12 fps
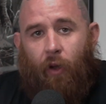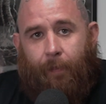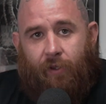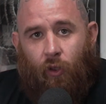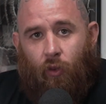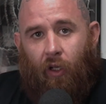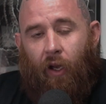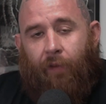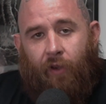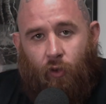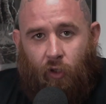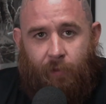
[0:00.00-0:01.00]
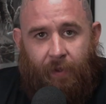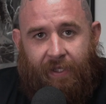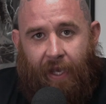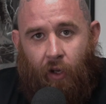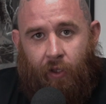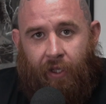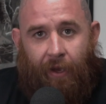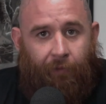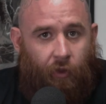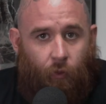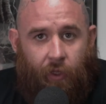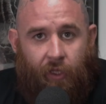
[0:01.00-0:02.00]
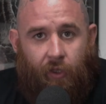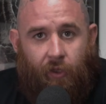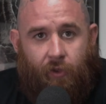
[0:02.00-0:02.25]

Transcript: episode of the Norse Mentality every week,